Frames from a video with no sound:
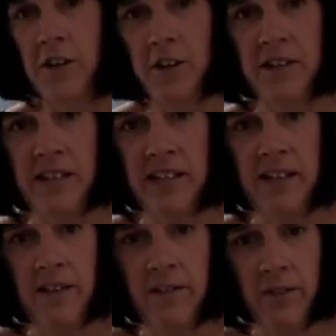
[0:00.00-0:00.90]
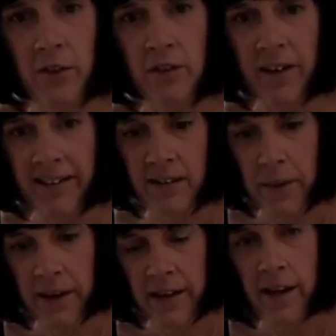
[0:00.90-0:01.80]
You can see the full
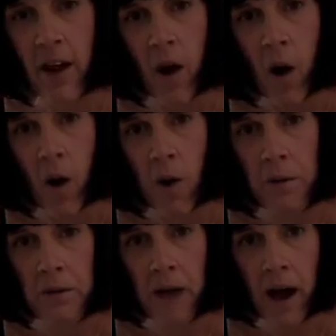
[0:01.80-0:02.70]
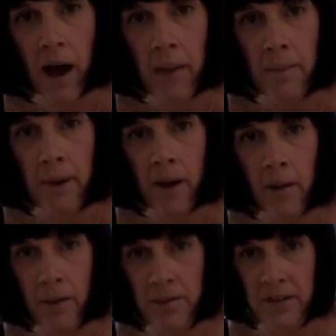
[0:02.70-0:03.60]
recipe on our
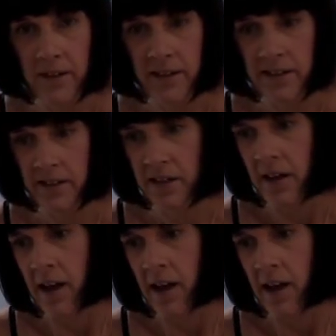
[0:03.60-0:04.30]
website,